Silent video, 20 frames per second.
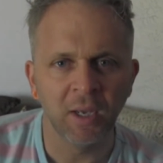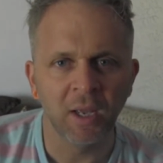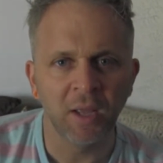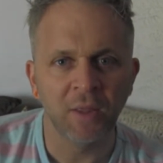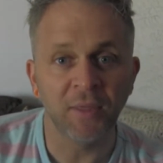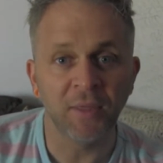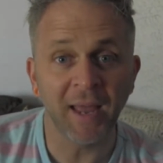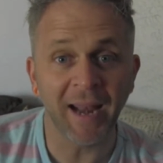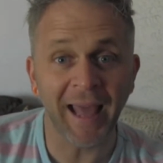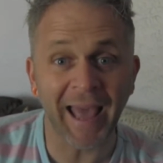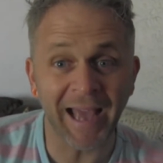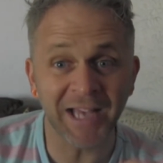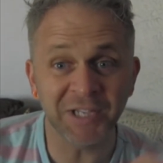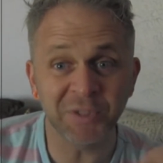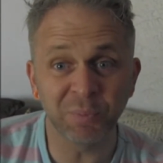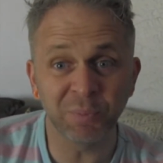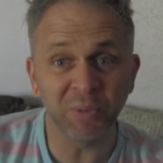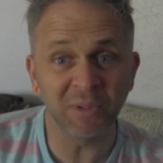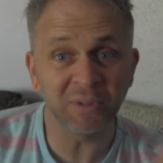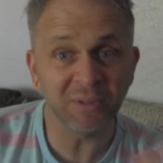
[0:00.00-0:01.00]
that
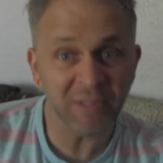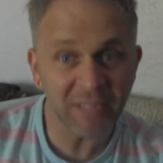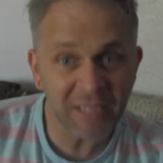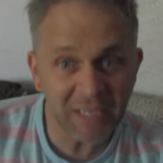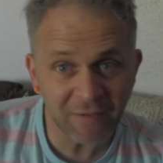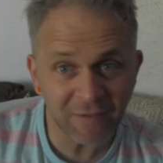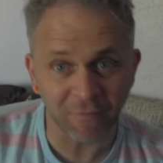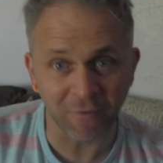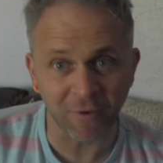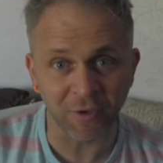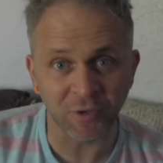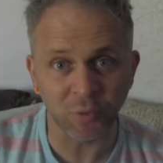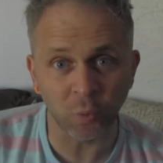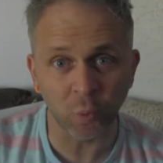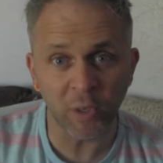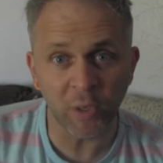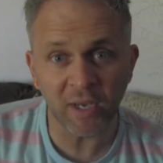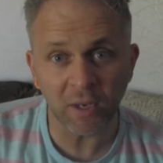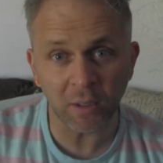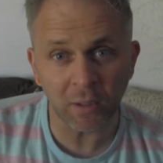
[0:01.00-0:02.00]
as believers,
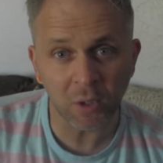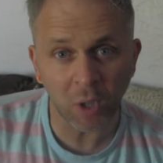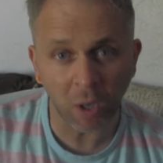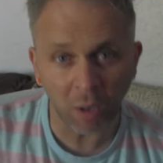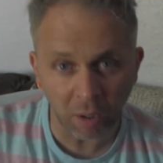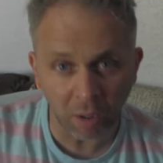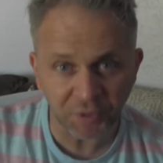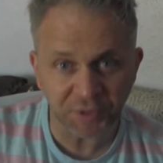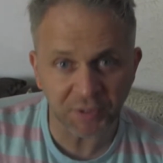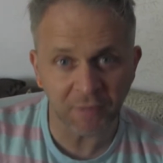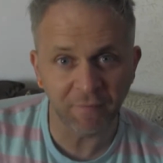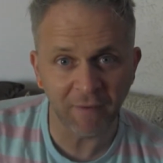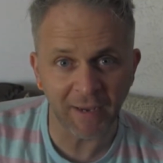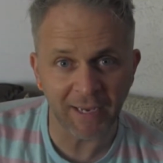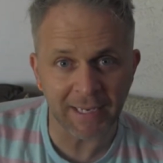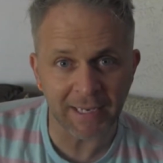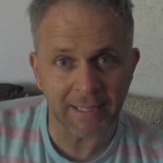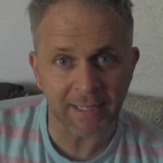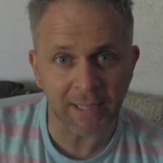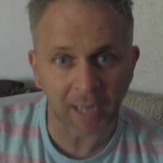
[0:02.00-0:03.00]
we are
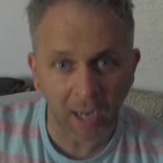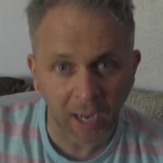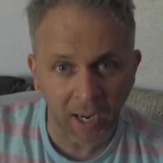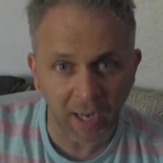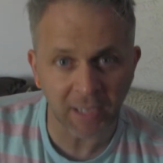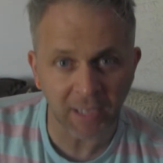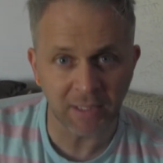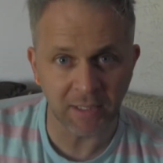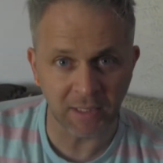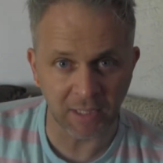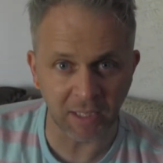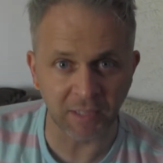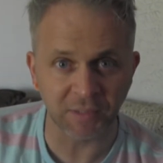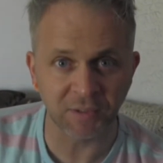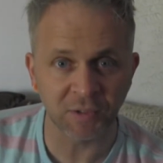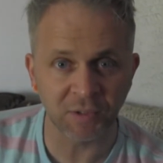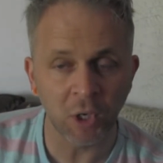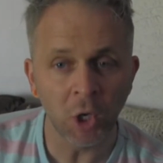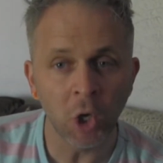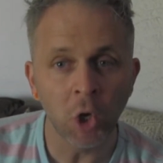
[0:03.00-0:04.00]
cultivating
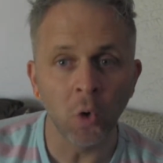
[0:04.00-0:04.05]
kindness.